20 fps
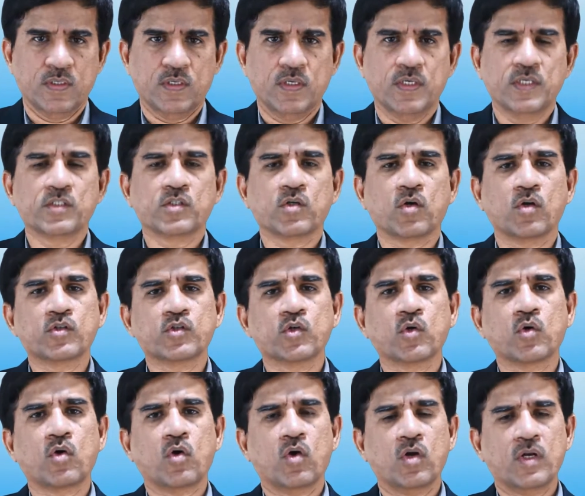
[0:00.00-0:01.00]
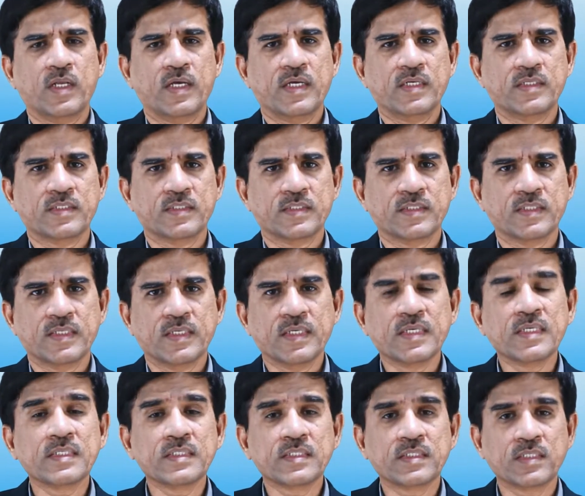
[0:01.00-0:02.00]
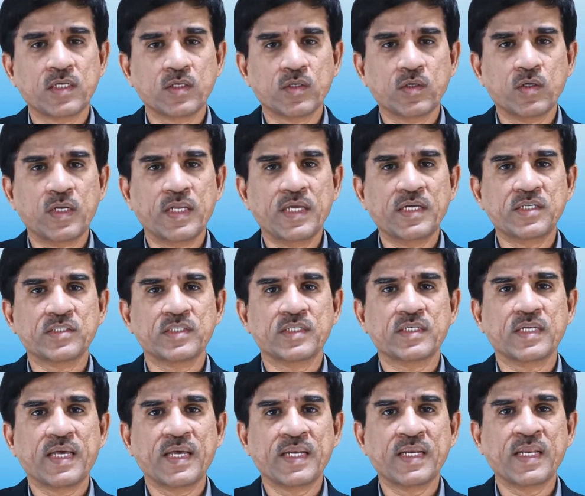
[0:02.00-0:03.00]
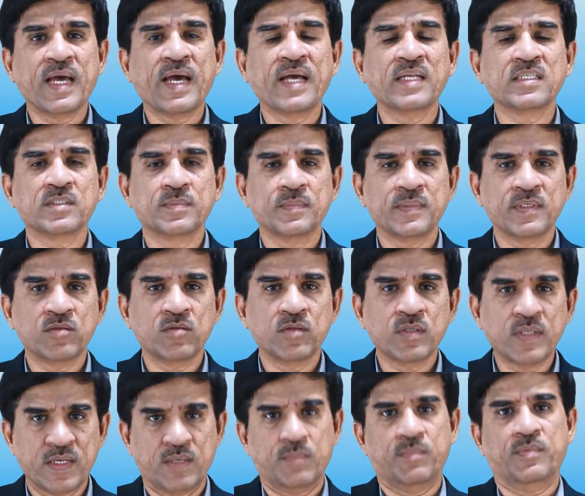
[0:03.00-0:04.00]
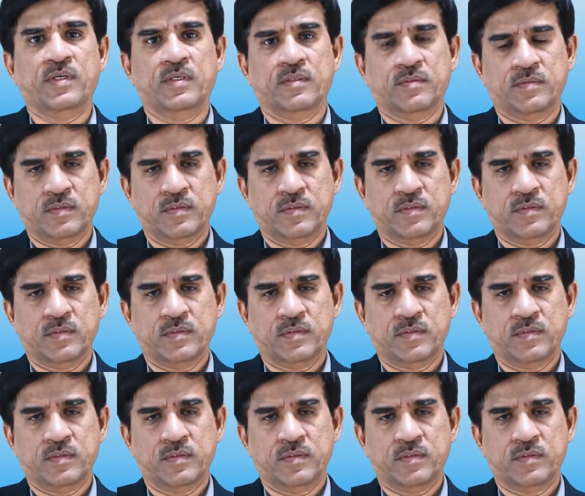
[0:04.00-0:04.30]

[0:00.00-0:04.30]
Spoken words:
It's also called as Circulation Enhancement Therapy.